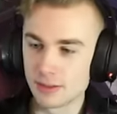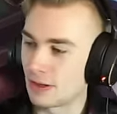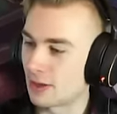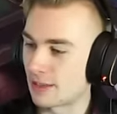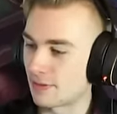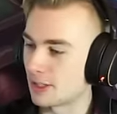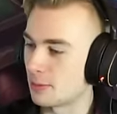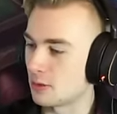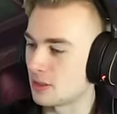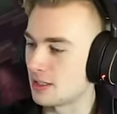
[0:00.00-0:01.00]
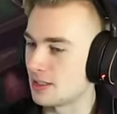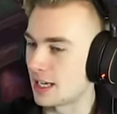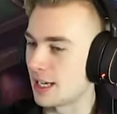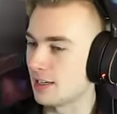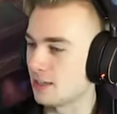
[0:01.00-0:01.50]
If I don't have like the most
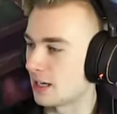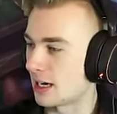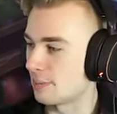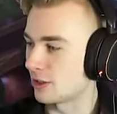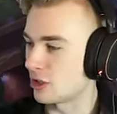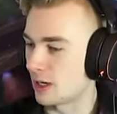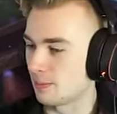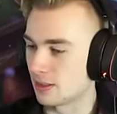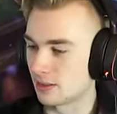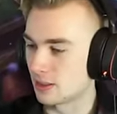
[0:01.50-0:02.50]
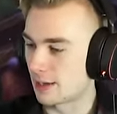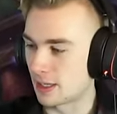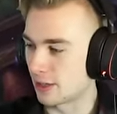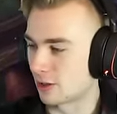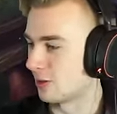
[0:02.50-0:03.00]
insane top deck champion, top
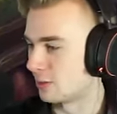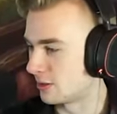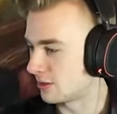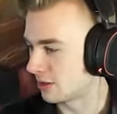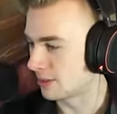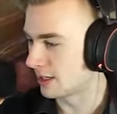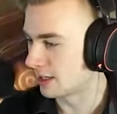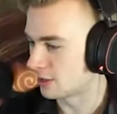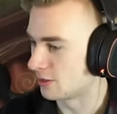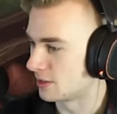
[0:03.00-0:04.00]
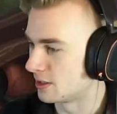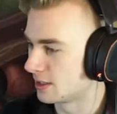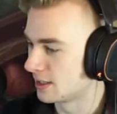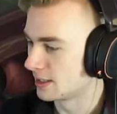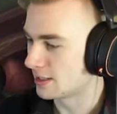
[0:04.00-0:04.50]
deck karma or something, it's over.
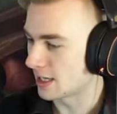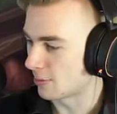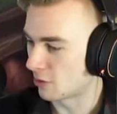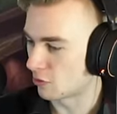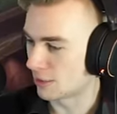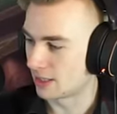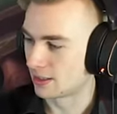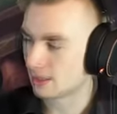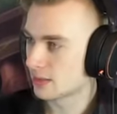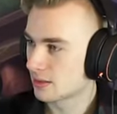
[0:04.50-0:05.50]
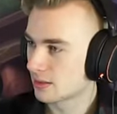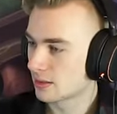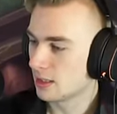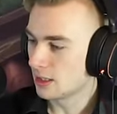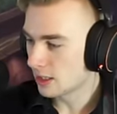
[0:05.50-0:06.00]
It's game over, man.
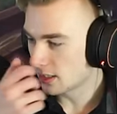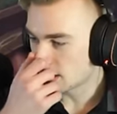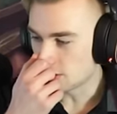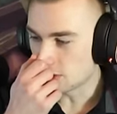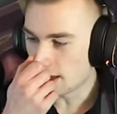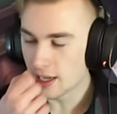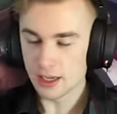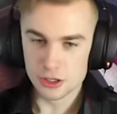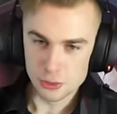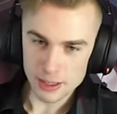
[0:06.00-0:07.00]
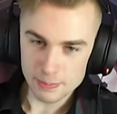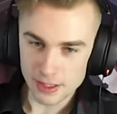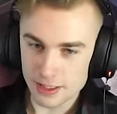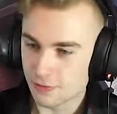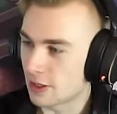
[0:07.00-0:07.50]
Do I do I
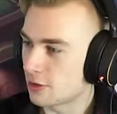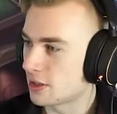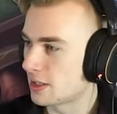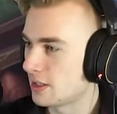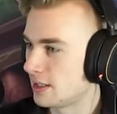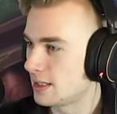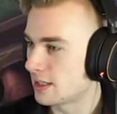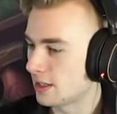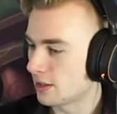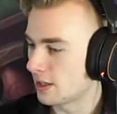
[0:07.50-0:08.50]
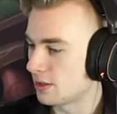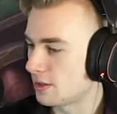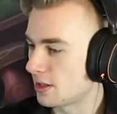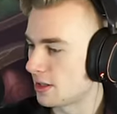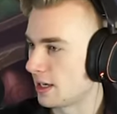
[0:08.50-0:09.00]
play Defenders of the Sun disc here? Here's
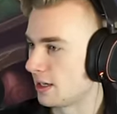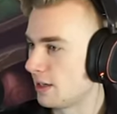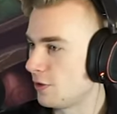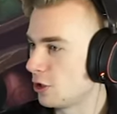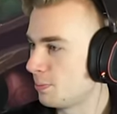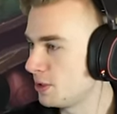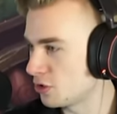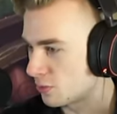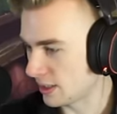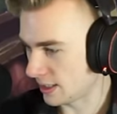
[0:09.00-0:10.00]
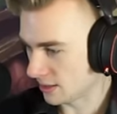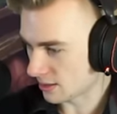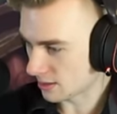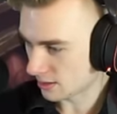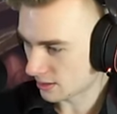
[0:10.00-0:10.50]
the thing. If you open
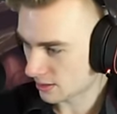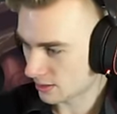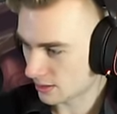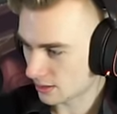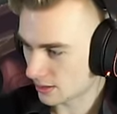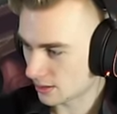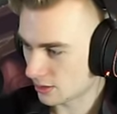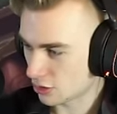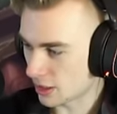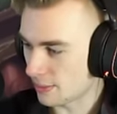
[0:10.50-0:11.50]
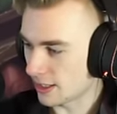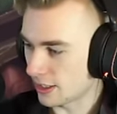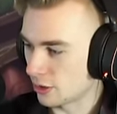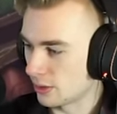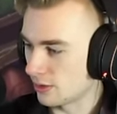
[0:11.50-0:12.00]
swings, should I be
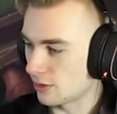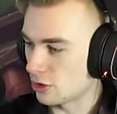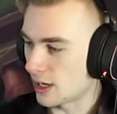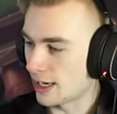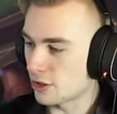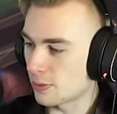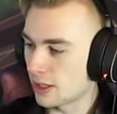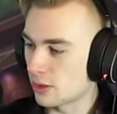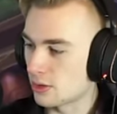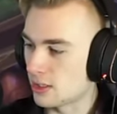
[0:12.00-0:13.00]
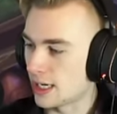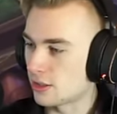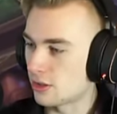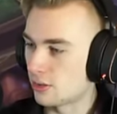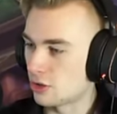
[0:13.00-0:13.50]
like going... Sh I should probably go
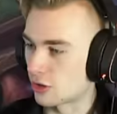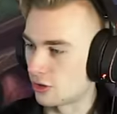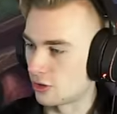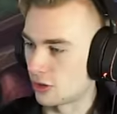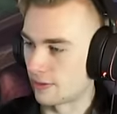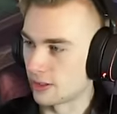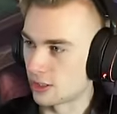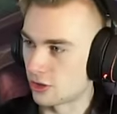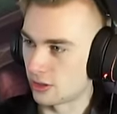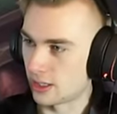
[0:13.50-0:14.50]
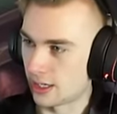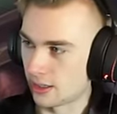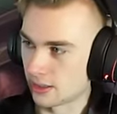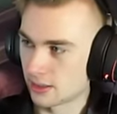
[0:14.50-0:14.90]
Sandstone Charger off of this, shouldn't I?